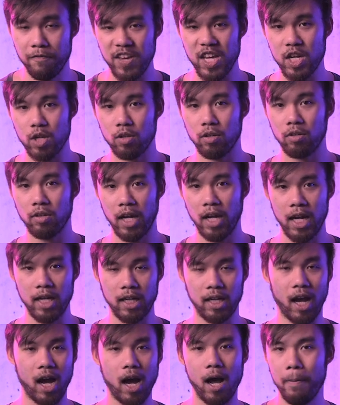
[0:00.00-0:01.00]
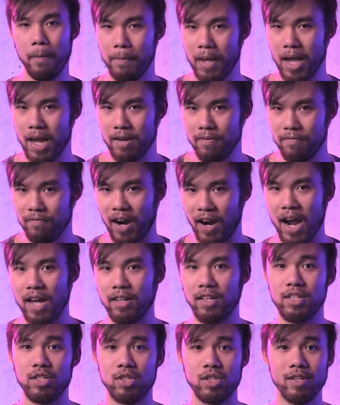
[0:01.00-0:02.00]
fear and combat and
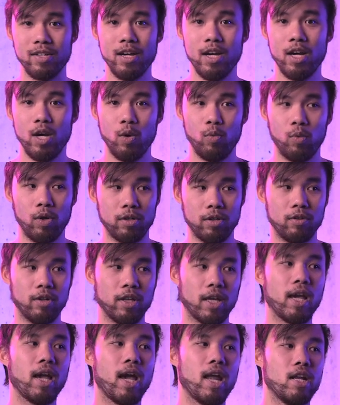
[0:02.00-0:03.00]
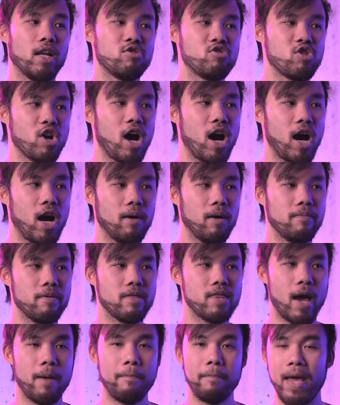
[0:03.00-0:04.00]
violence, while you're looking at a job
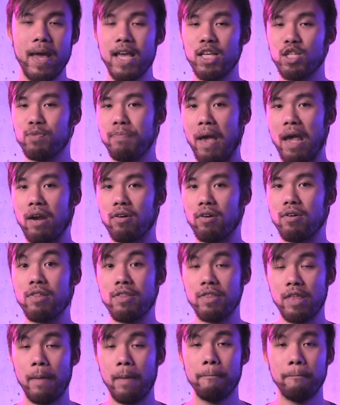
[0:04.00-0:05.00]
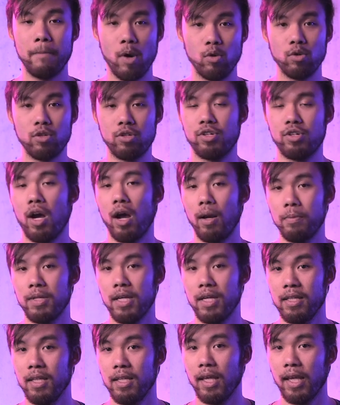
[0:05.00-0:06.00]
that pays better than most jobs
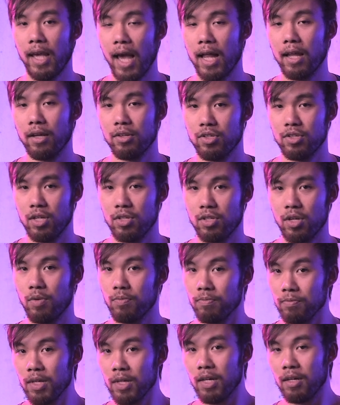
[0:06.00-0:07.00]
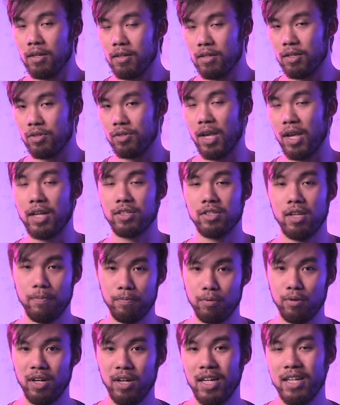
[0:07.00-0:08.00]
in the galaxy. So this was actually a
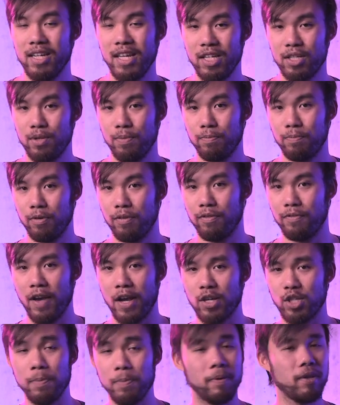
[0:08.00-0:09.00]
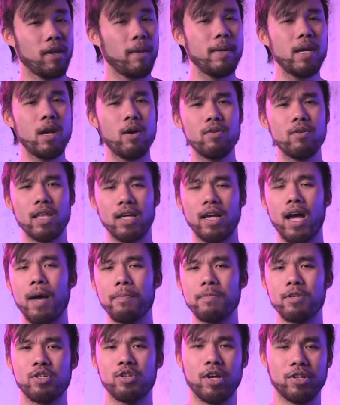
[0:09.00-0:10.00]
pretty decent profession. But let me know in the
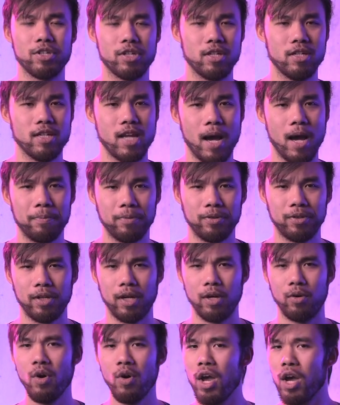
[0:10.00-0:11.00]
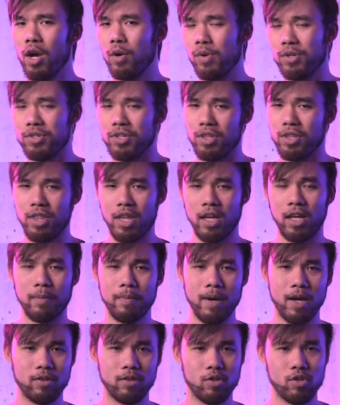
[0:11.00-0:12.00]
comment section down below what you think
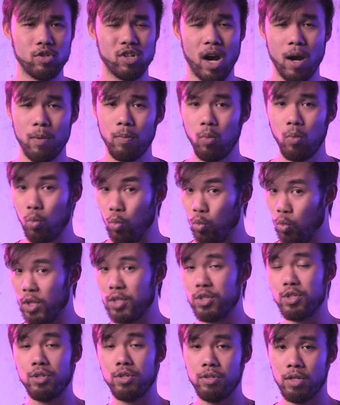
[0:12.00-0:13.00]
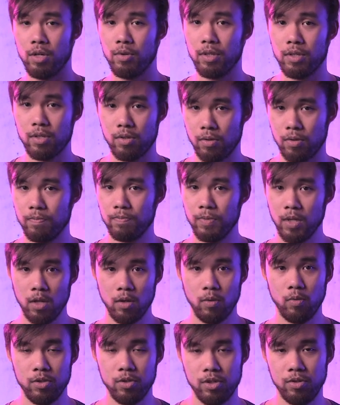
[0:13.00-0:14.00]
about this job. Would you do it? Or
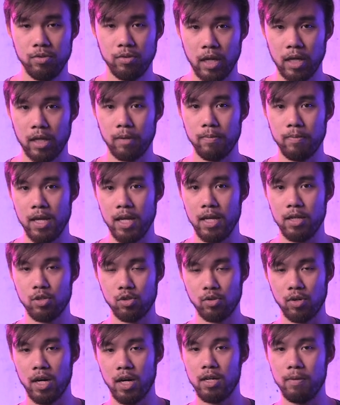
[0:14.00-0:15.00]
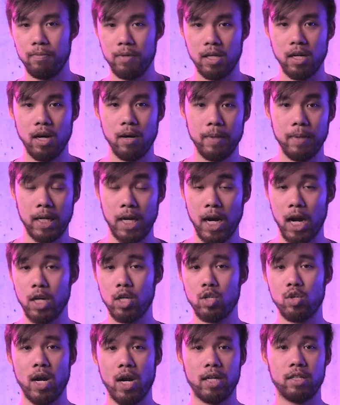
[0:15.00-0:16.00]
would you, like me, try to become a
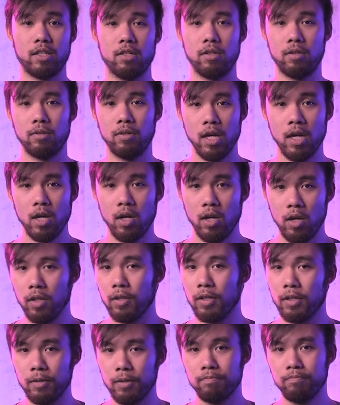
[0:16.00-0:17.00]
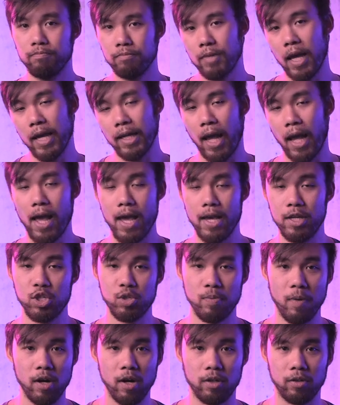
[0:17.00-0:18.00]
contractor, uh, AKA
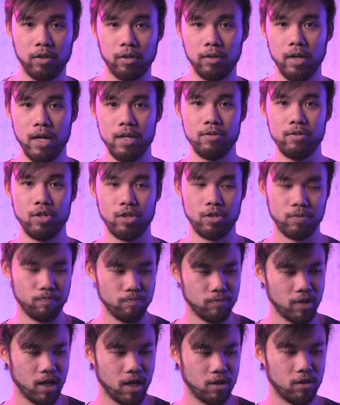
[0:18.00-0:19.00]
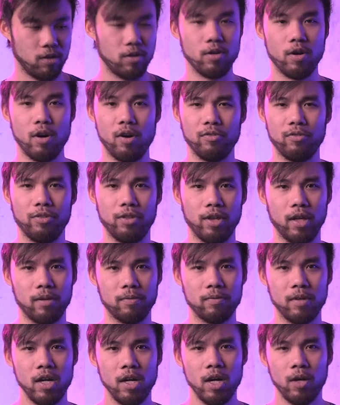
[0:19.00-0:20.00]
smuggler, and just kind of do your own thing?
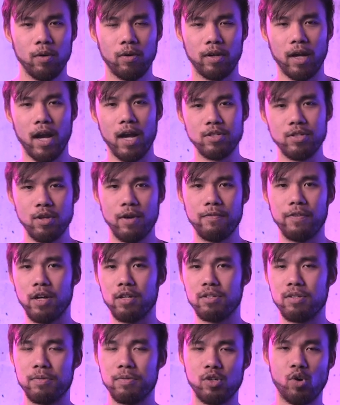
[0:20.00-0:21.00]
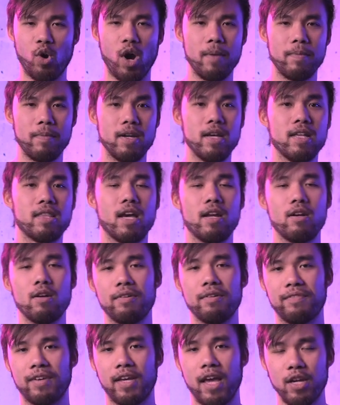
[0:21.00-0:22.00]
Well, guys, don't forget to subscribe and hit that
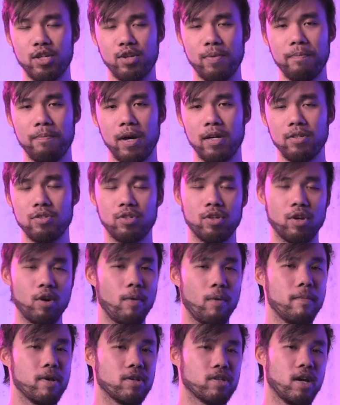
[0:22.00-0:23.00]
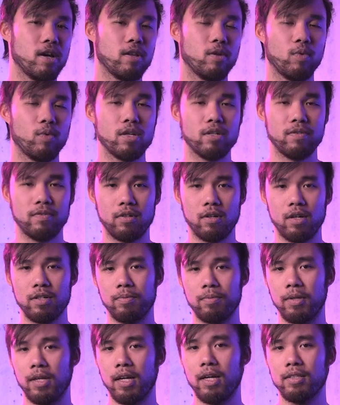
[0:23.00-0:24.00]
notification button so you don't miss out on the rest of our
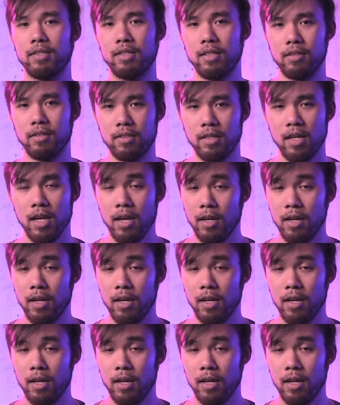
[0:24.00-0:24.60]
awesome content.